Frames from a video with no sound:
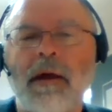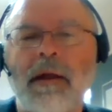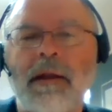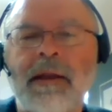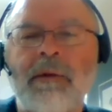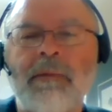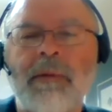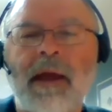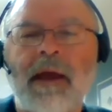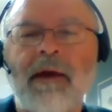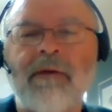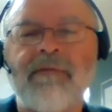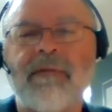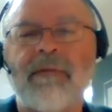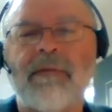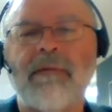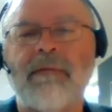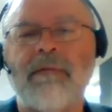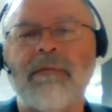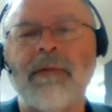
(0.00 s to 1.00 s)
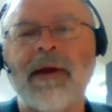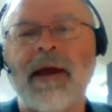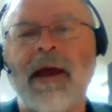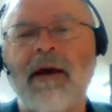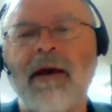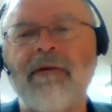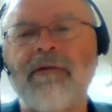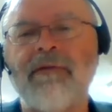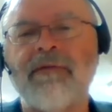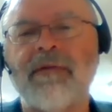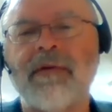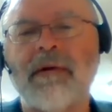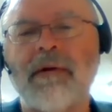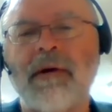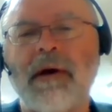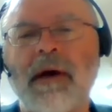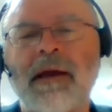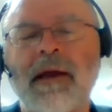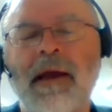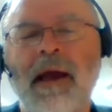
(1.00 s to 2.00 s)
Now we have
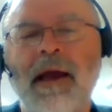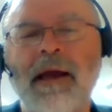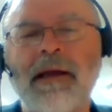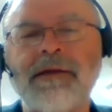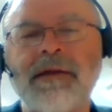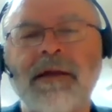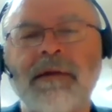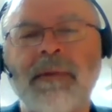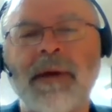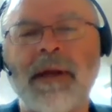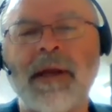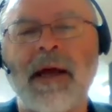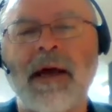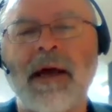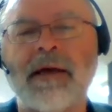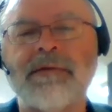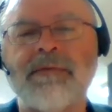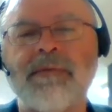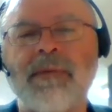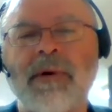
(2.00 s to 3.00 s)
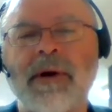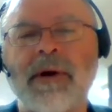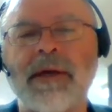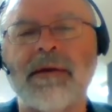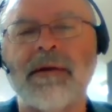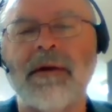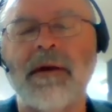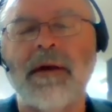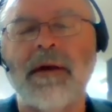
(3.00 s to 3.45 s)
occasionally been asked by